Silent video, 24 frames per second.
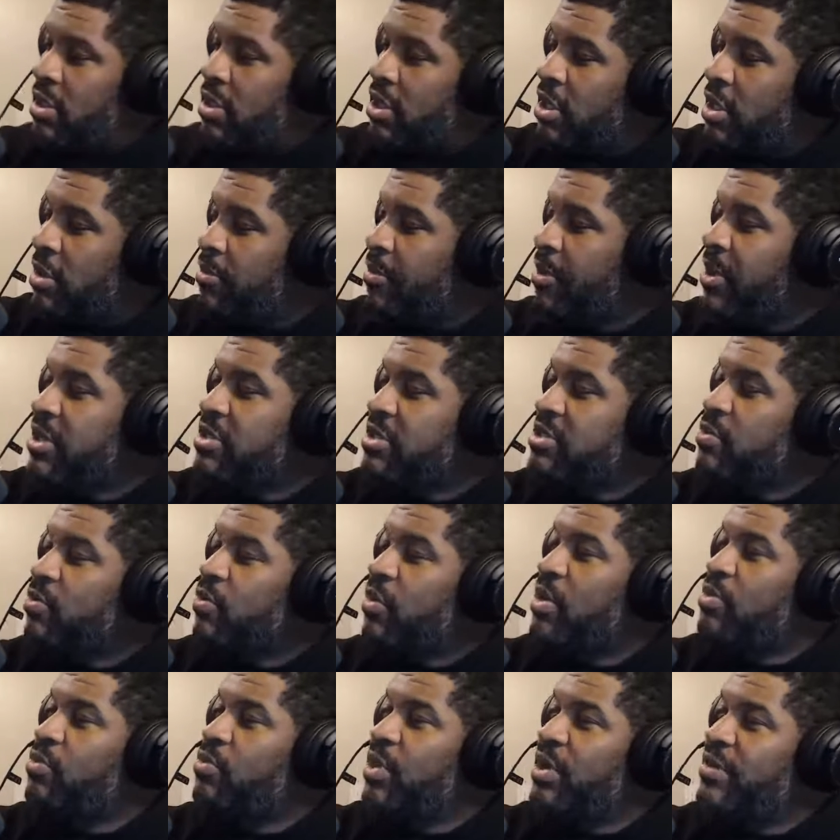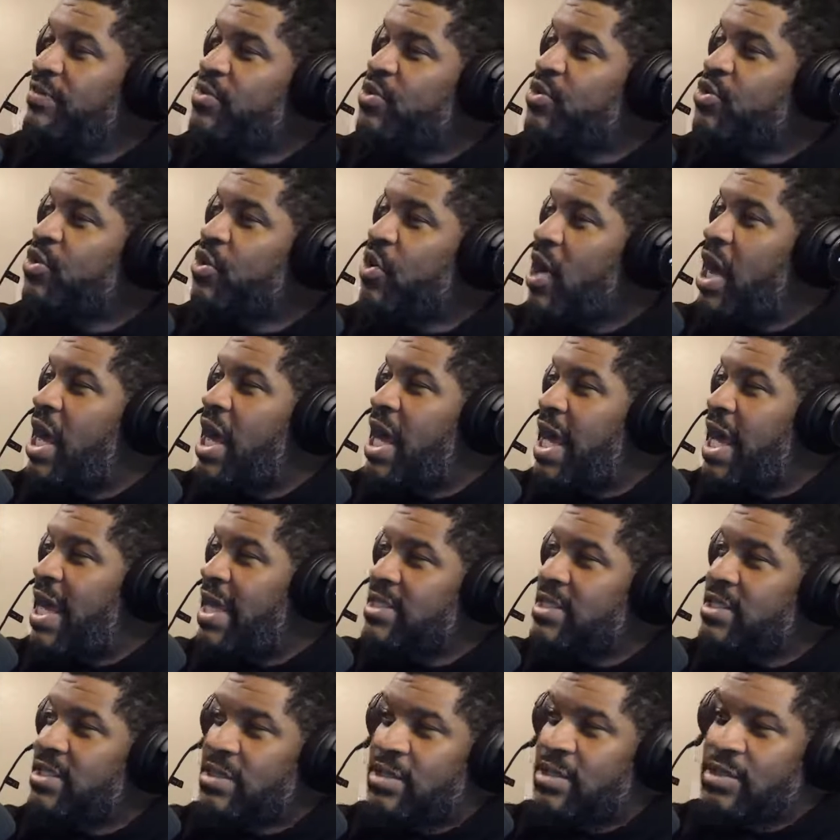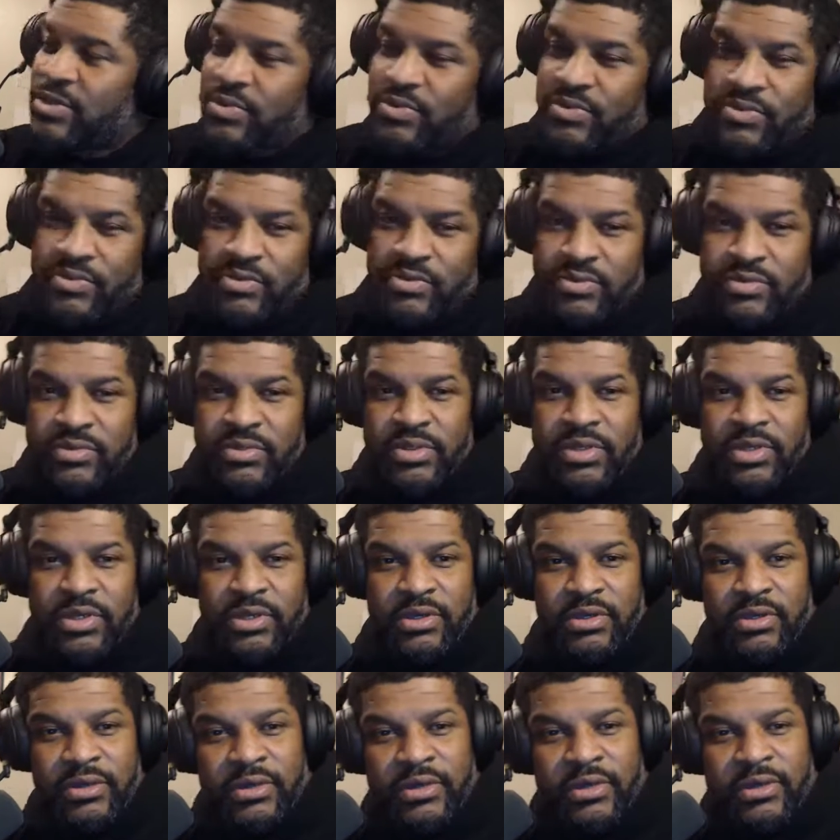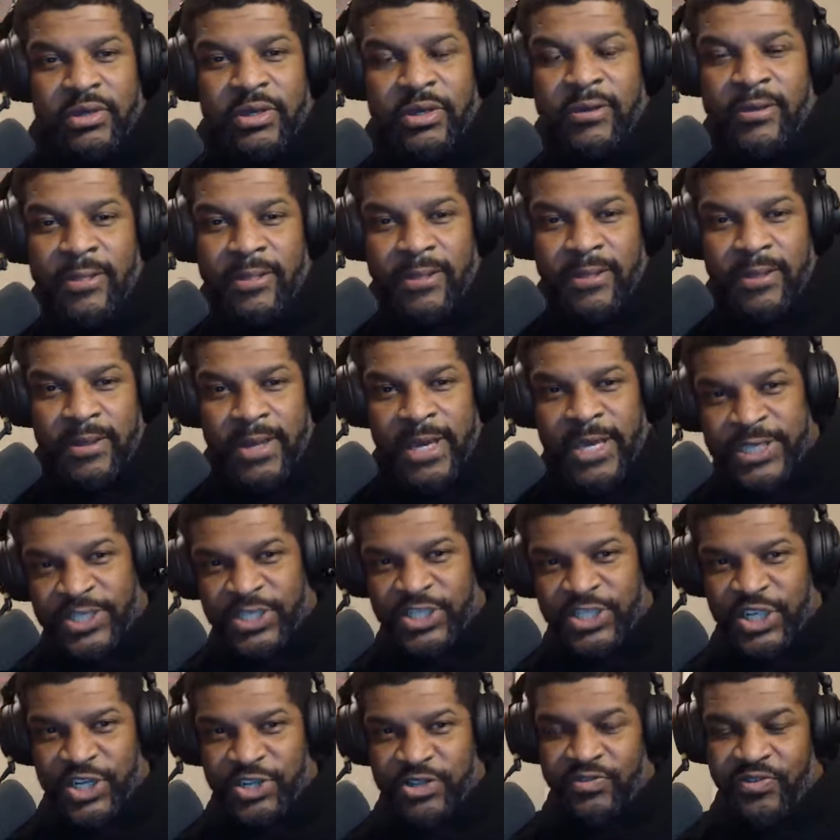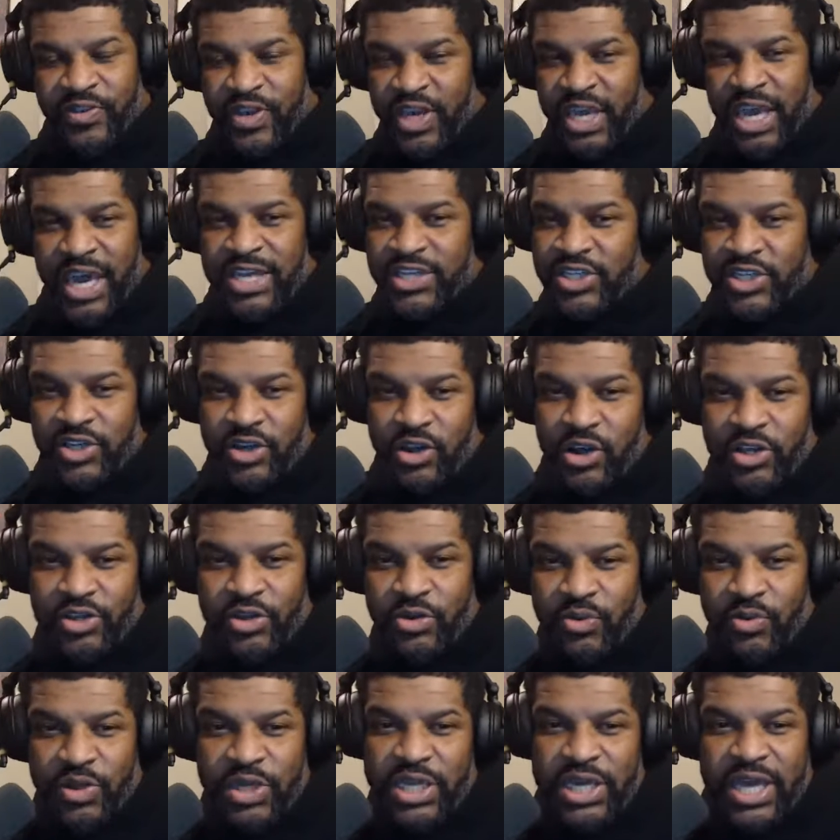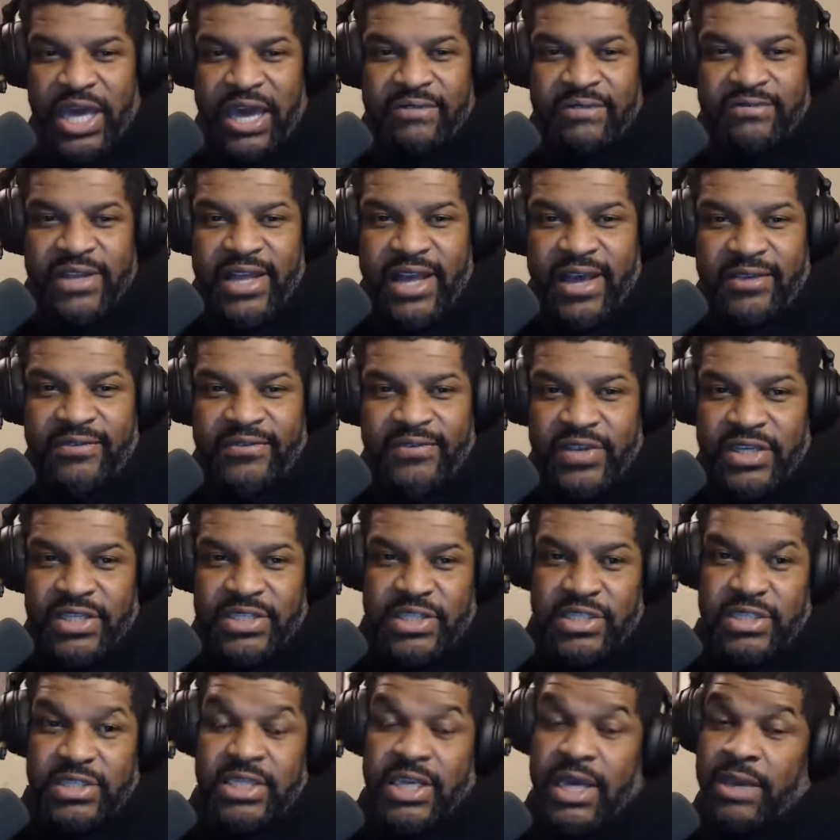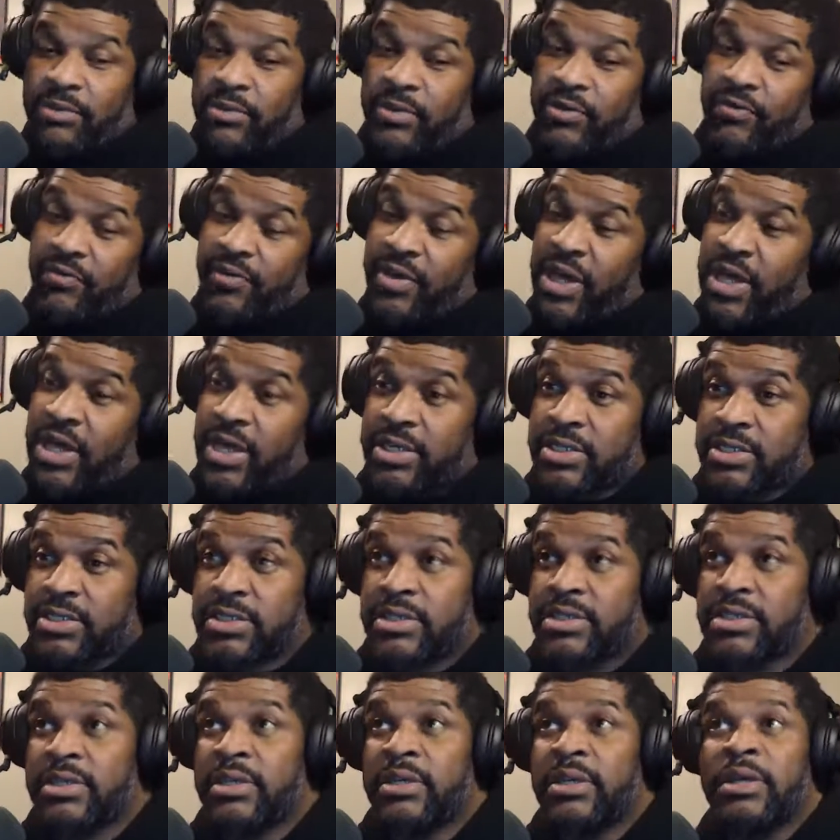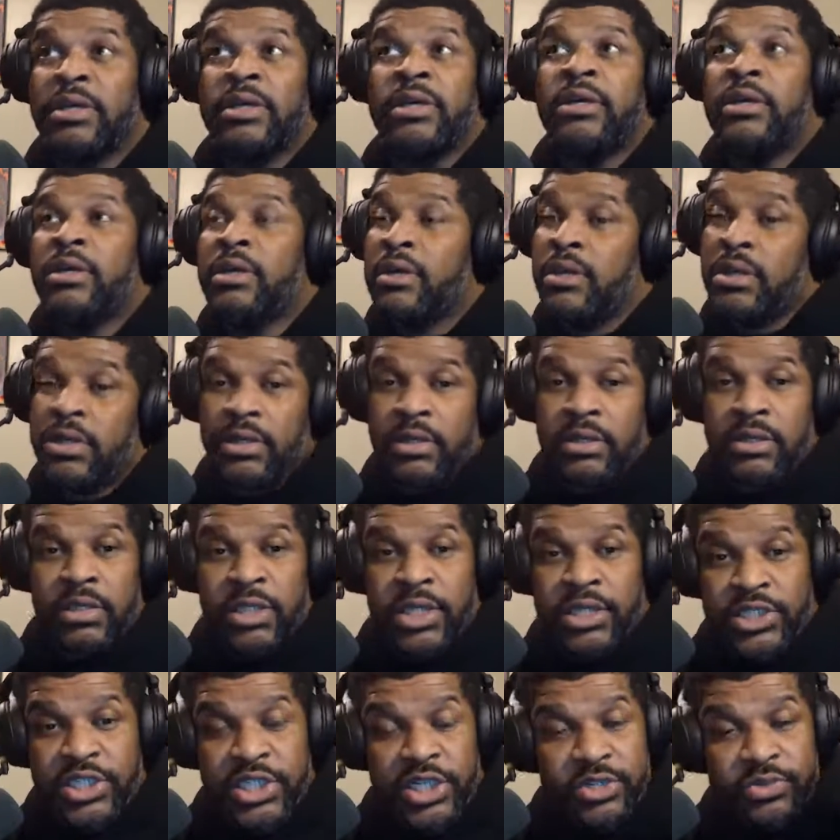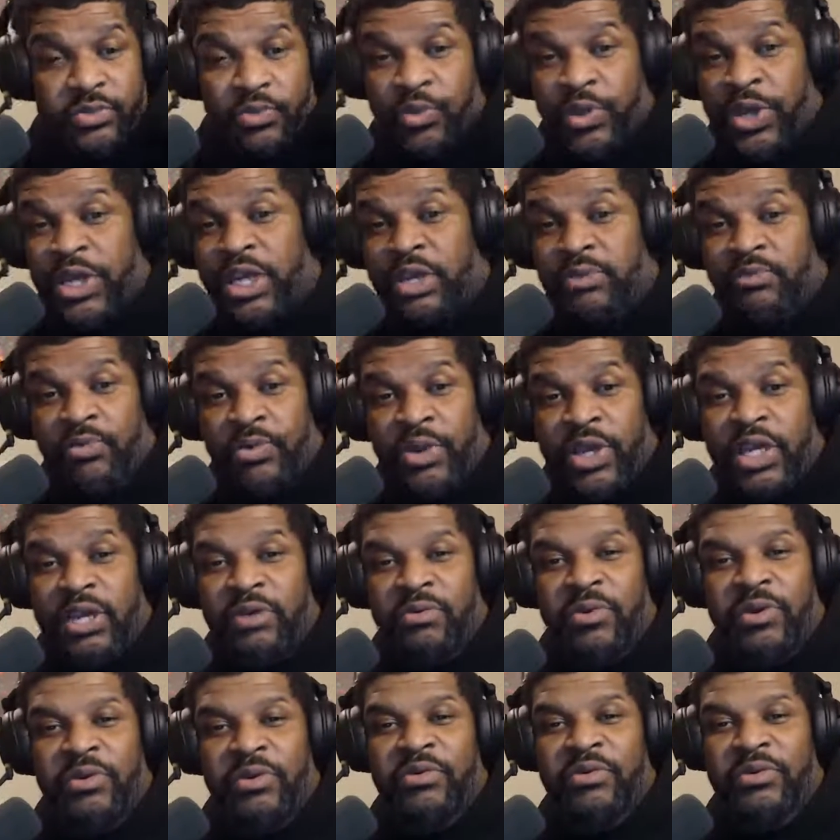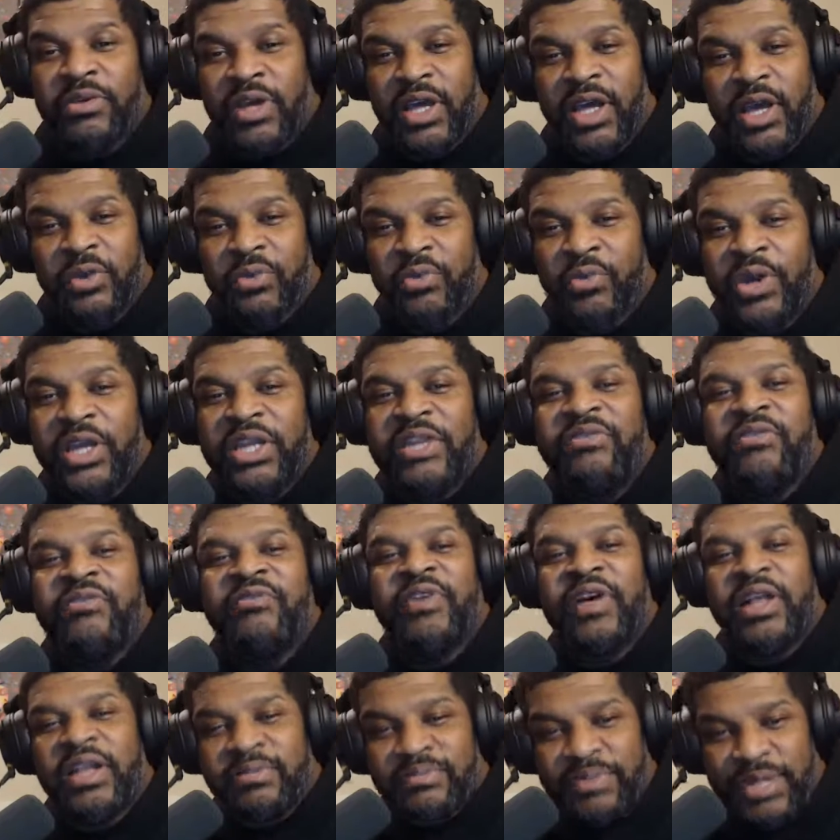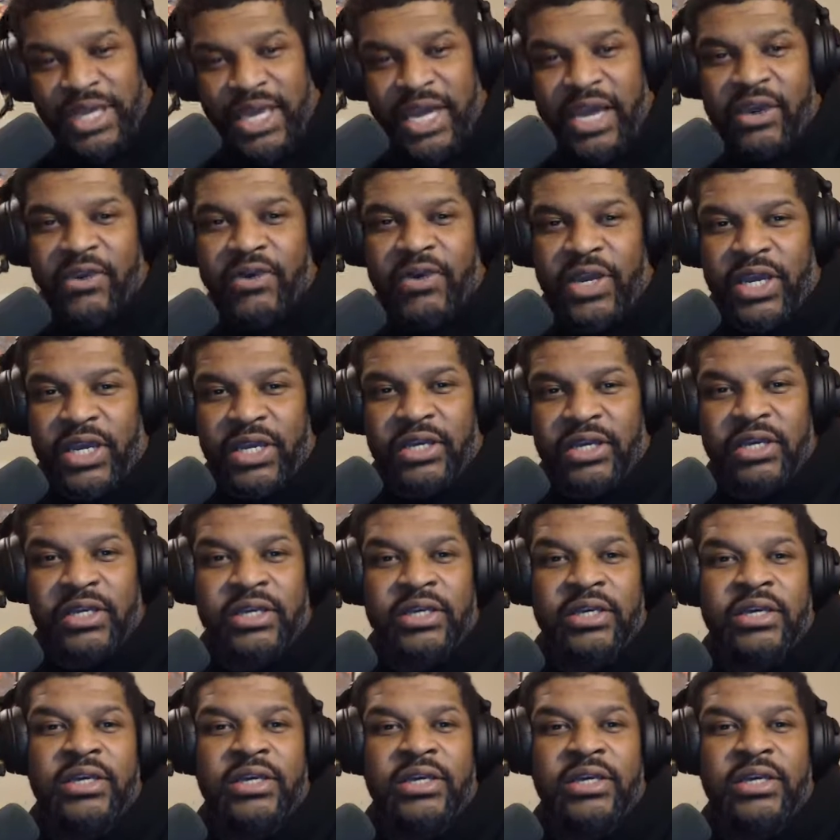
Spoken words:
compared to what we've tried to do, is gentrification all you really have left? Is to say, well, fucks, let's just redevelop the area,